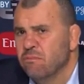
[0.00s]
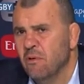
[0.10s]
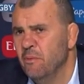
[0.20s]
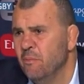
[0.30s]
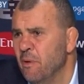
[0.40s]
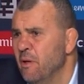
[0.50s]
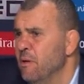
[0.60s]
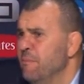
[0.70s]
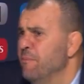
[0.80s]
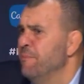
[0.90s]
How
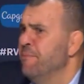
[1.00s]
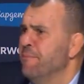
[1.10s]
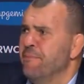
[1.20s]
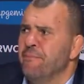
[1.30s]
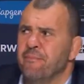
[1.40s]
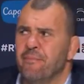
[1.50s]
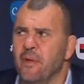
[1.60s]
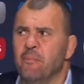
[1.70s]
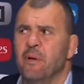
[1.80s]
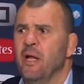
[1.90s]
was the
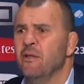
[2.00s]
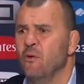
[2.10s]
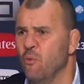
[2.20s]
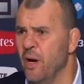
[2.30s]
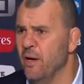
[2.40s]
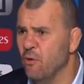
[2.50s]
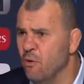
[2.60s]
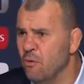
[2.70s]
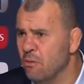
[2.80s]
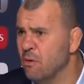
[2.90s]
group in
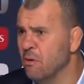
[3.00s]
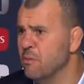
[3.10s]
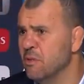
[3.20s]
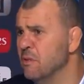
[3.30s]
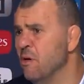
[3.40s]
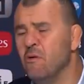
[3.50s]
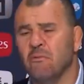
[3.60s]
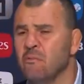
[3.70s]
the change rooms?